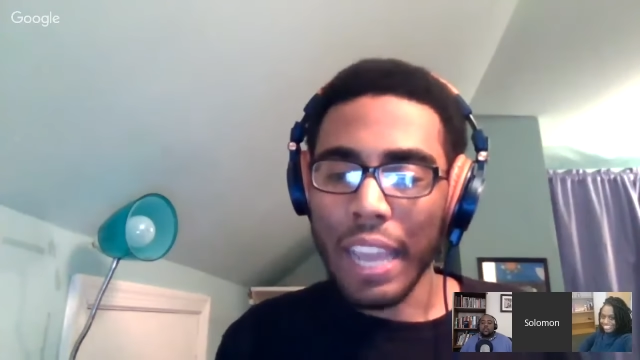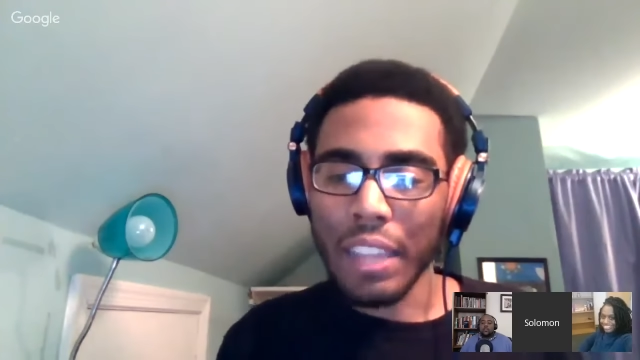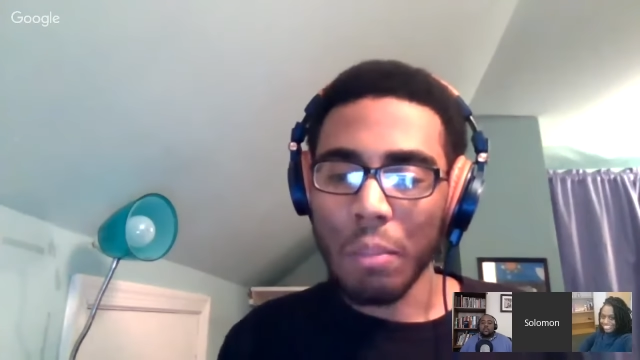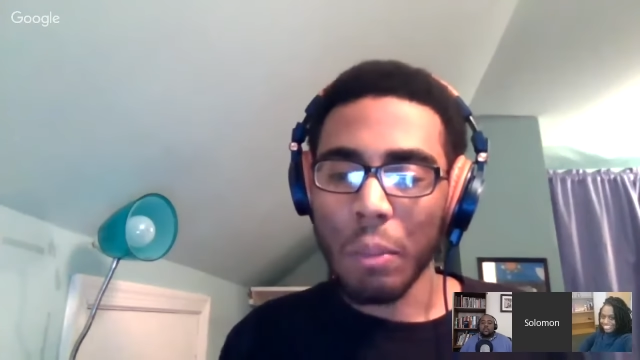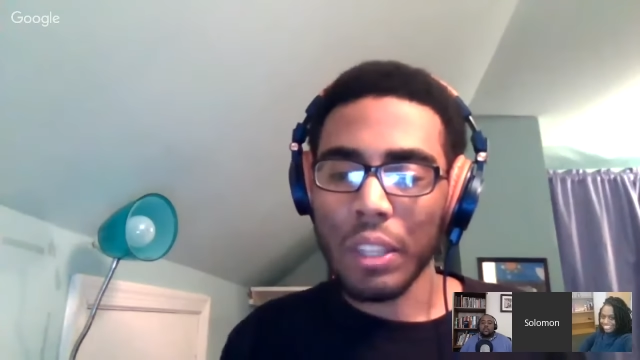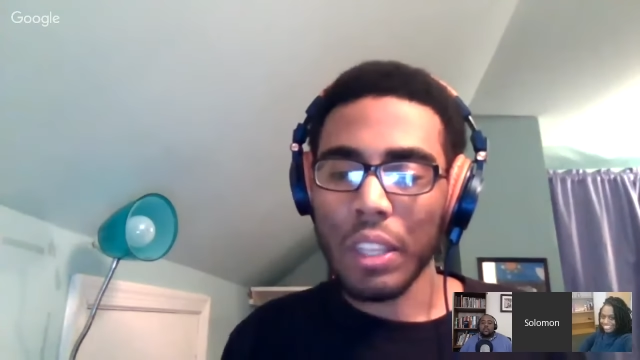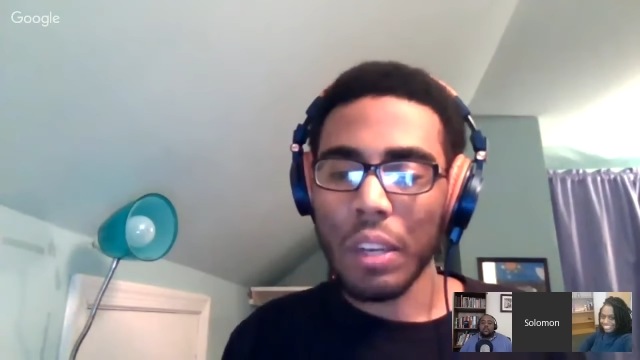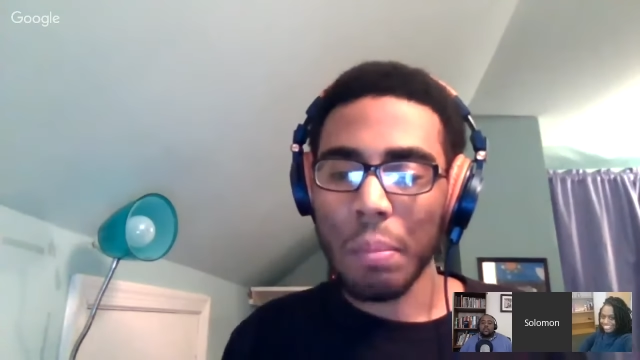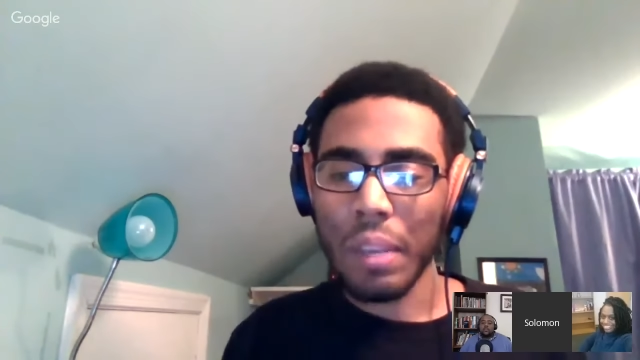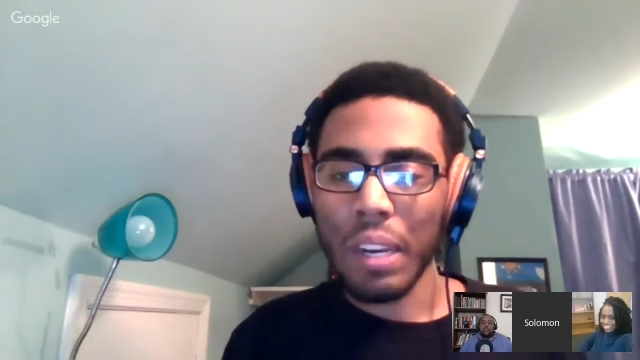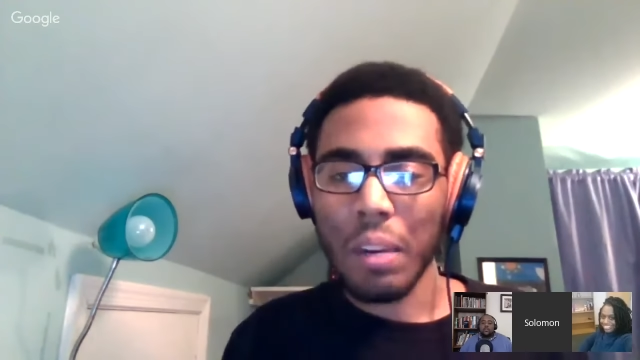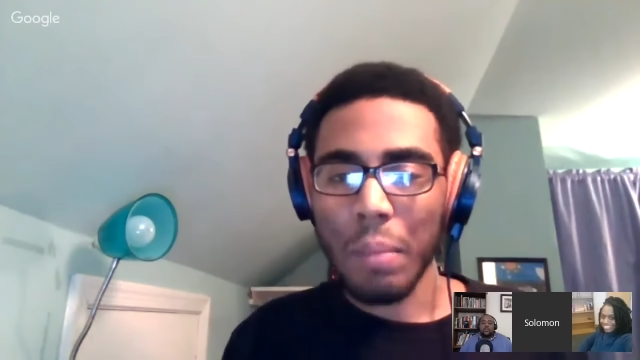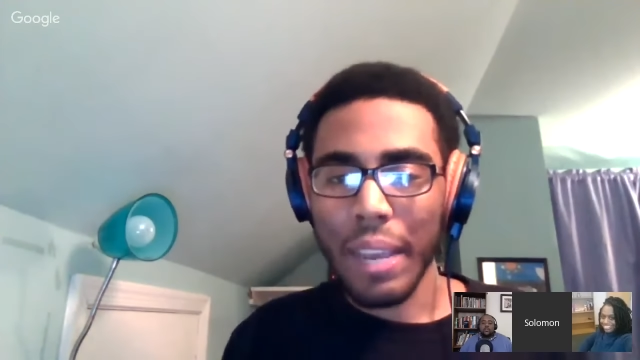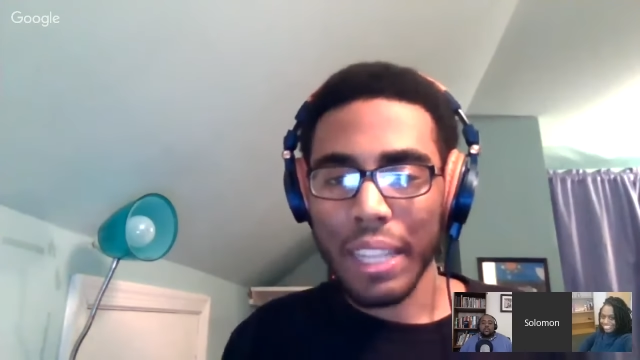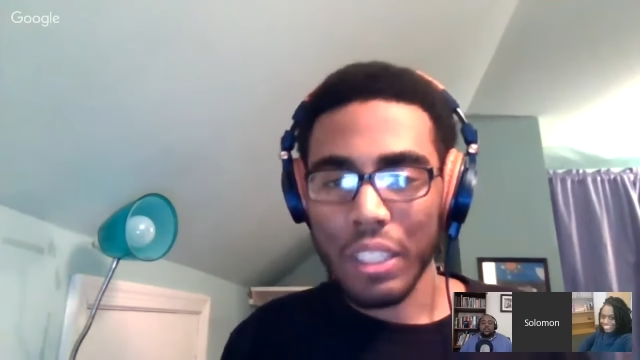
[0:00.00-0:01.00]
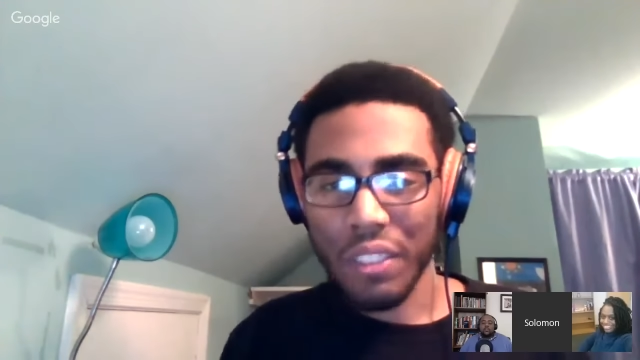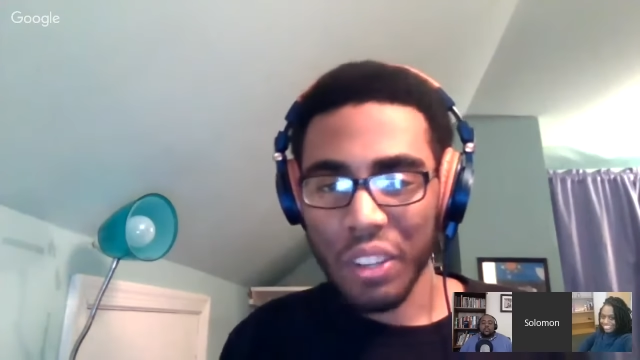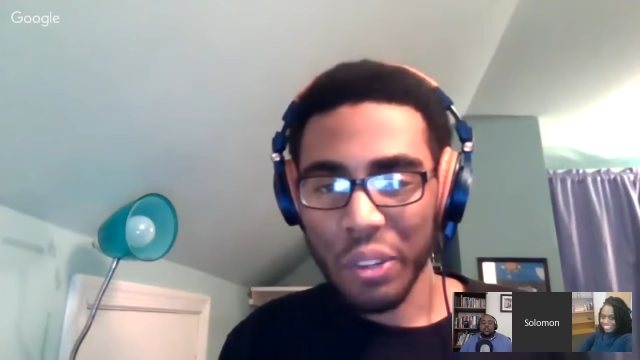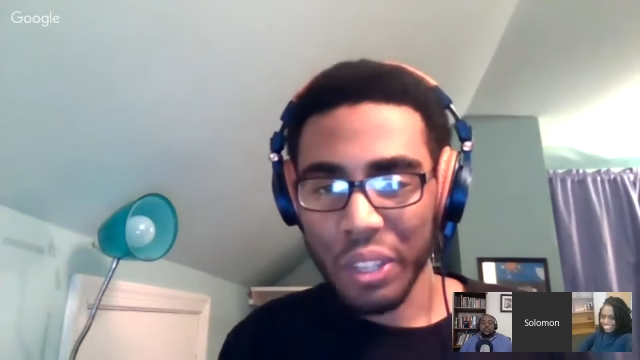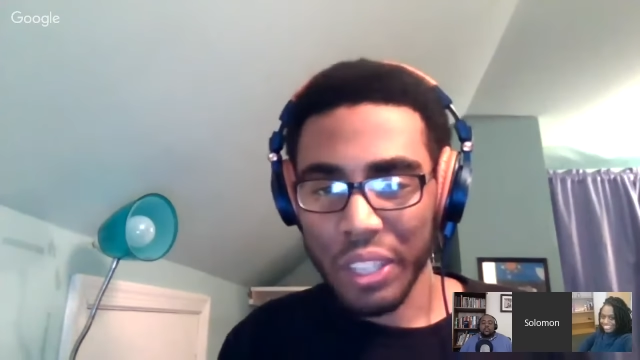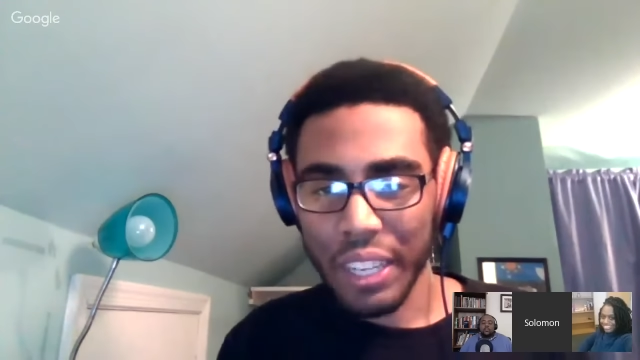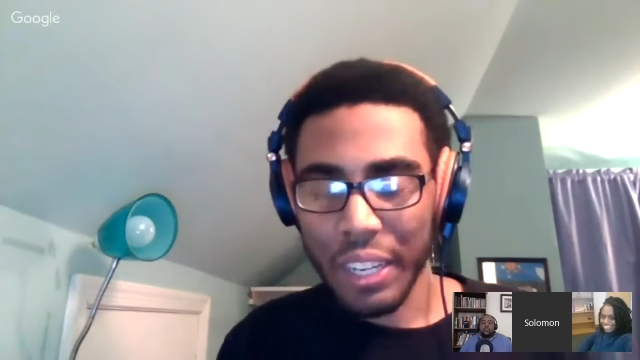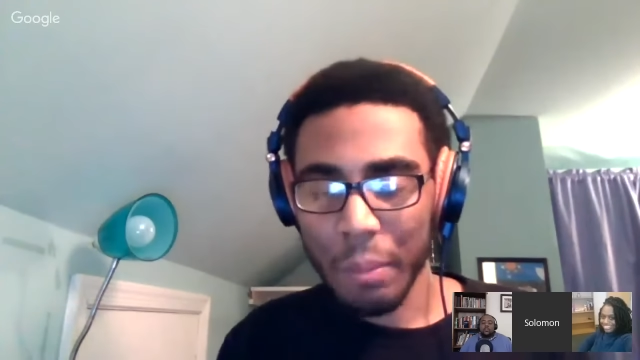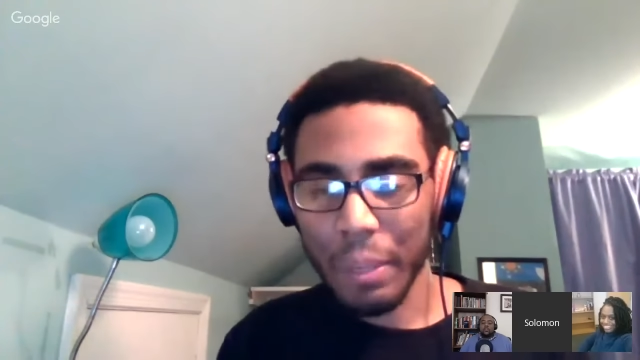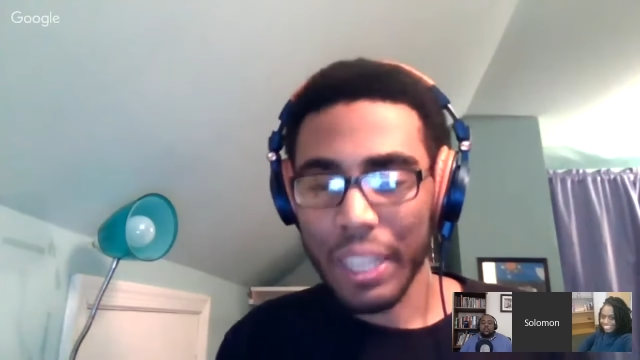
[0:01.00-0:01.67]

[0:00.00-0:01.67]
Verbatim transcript: and what the media demands of Hillary Clinton,